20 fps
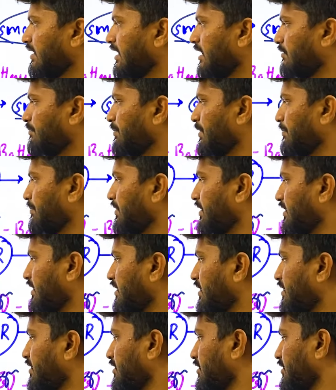And
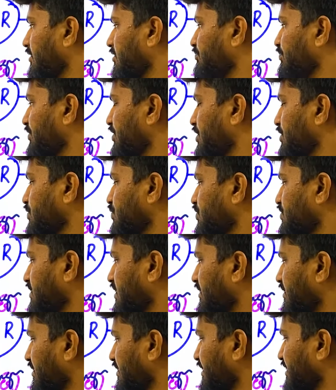papaya, it belongs to
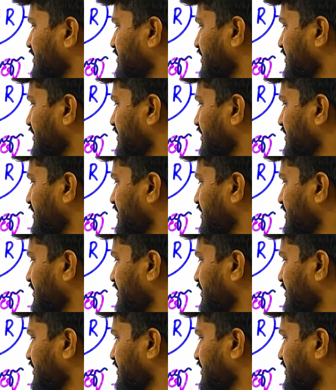Central